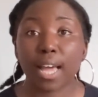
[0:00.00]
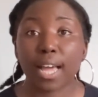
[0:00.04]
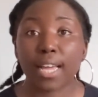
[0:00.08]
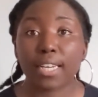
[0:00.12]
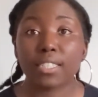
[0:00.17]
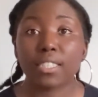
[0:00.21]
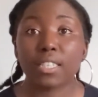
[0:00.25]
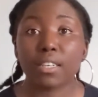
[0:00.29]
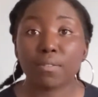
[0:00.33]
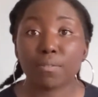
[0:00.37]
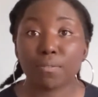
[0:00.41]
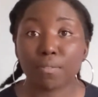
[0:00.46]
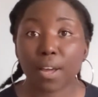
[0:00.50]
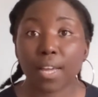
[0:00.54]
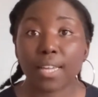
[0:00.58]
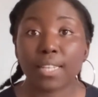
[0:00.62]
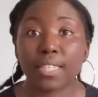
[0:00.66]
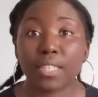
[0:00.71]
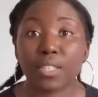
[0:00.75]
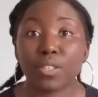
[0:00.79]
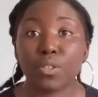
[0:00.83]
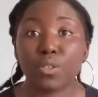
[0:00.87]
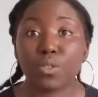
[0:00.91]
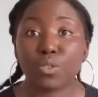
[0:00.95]
Actually
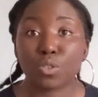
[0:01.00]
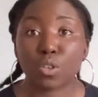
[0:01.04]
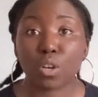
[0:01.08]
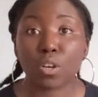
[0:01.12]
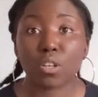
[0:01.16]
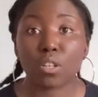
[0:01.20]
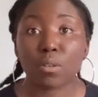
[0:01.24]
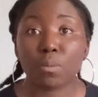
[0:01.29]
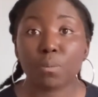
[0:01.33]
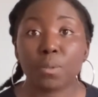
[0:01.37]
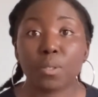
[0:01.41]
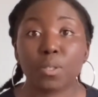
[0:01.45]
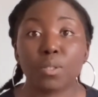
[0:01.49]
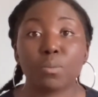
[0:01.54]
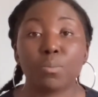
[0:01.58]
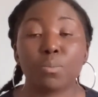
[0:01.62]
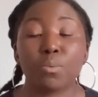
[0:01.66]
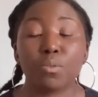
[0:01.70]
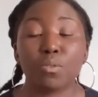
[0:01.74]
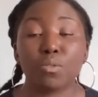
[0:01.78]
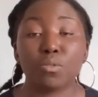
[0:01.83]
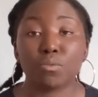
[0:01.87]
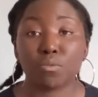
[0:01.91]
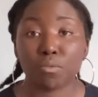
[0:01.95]
finding those documents
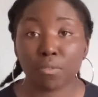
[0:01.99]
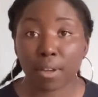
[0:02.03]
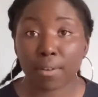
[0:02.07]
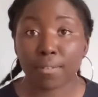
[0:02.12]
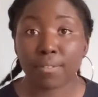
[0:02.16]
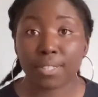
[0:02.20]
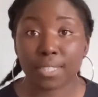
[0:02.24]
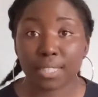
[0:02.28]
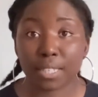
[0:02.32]
proved very